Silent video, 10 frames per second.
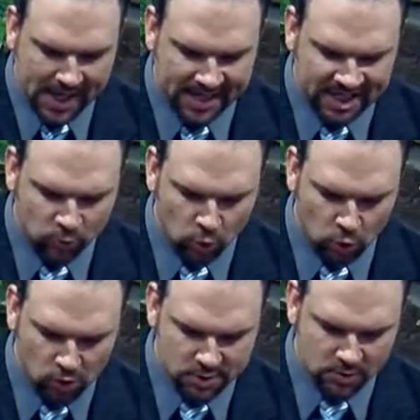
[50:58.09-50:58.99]
And he
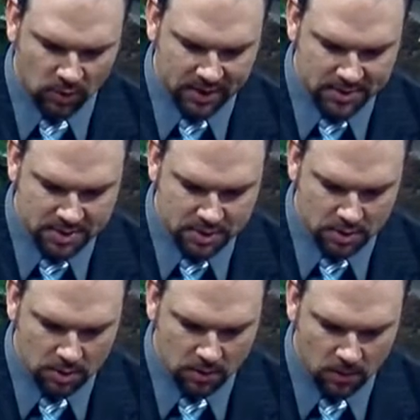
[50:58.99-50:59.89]
rules with
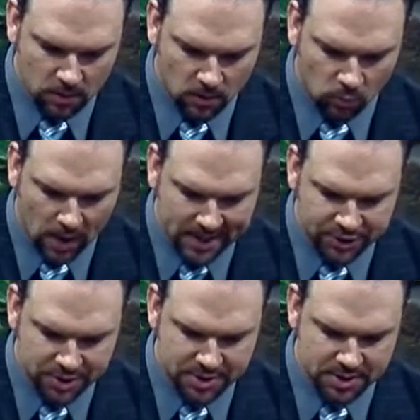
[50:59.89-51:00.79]
us
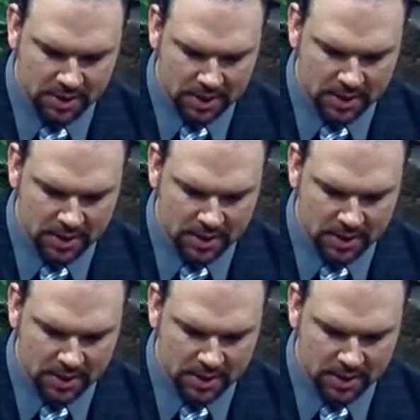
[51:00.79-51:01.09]
righteous